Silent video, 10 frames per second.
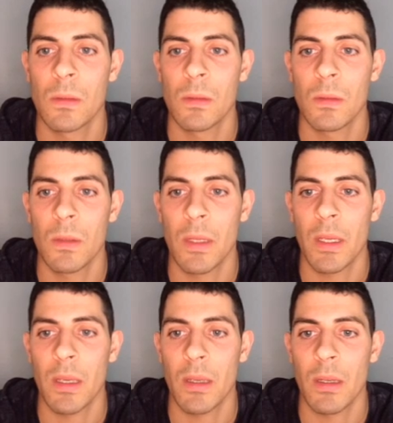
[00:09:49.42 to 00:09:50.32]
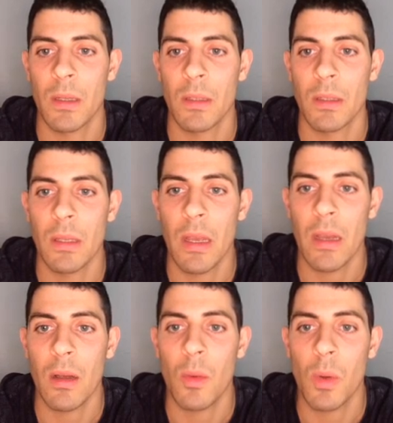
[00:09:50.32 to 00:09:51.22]
Okay,
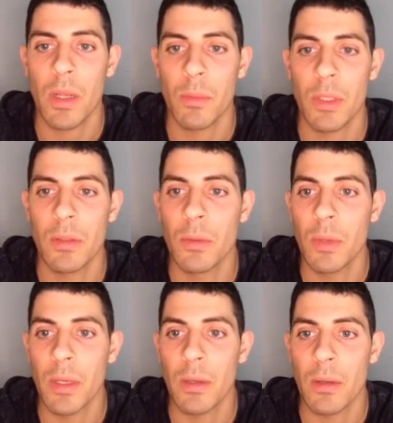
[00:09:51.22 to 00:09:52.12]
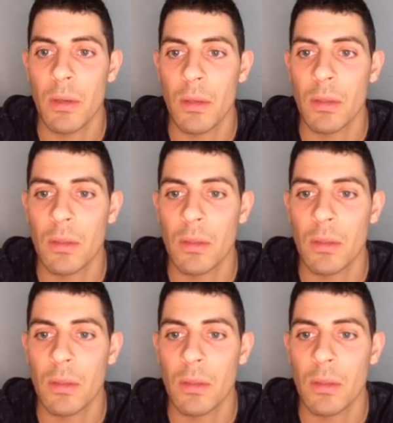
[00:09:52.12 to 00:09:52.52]
now what can we do here?